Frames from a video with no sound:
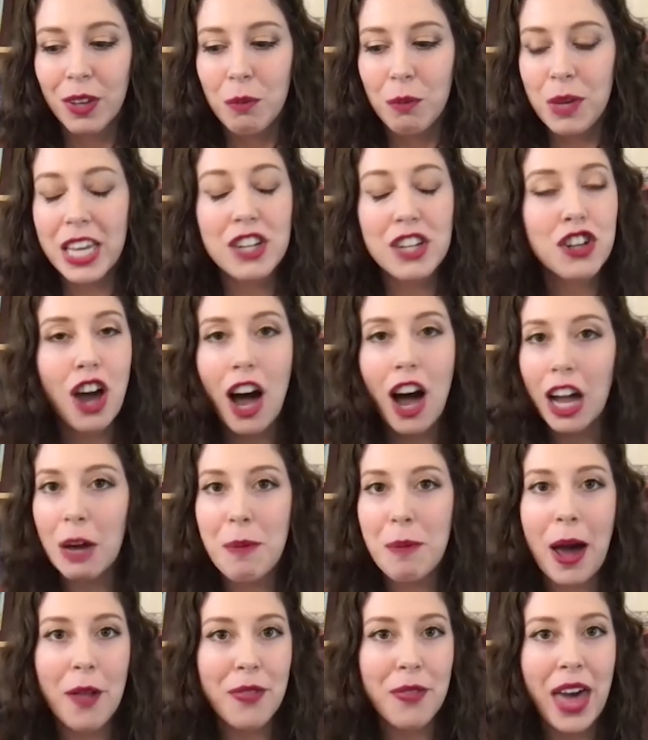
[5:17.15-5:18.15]
we can talk
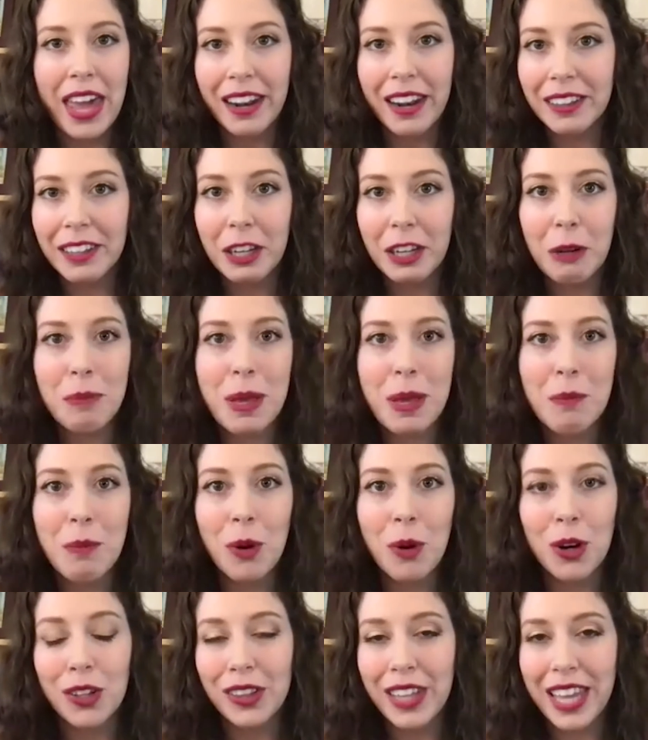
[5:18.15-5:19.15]
about that a little bit
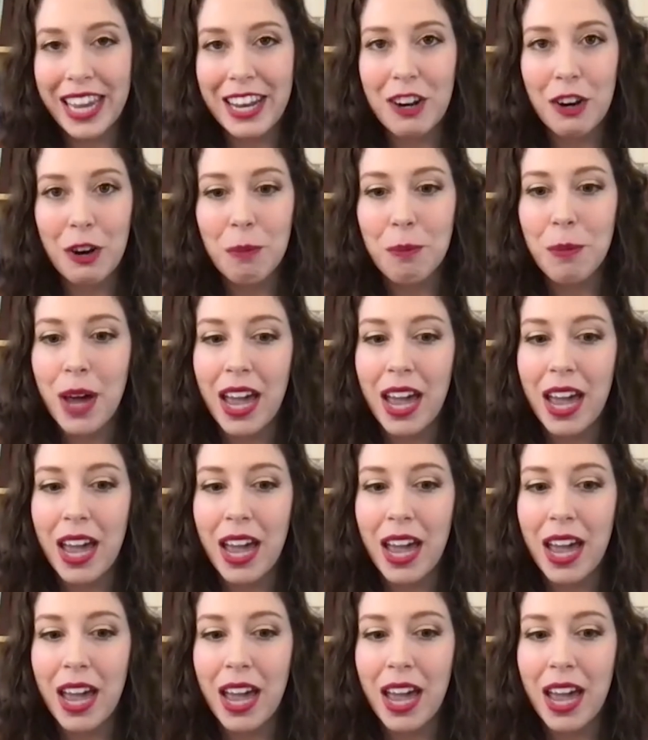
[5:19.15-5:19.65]
more later,